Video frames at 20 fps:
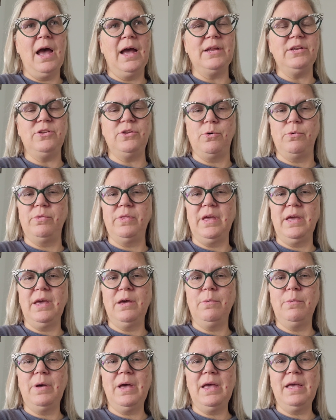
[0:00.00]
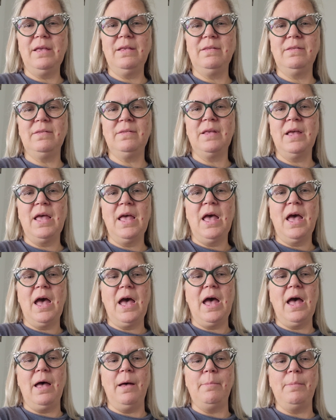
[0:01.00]
I don't think it was.
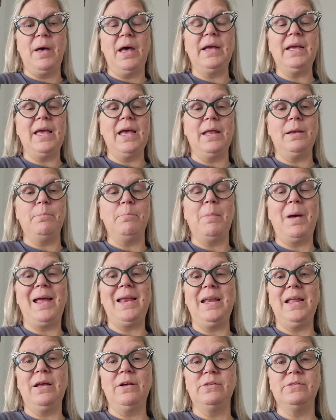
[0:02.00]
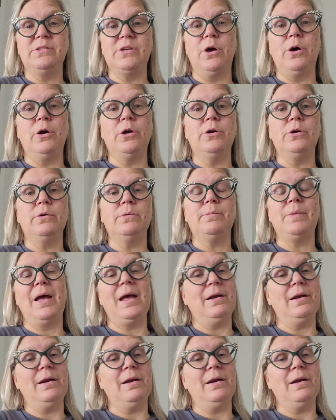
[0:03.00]
Again, my nails are,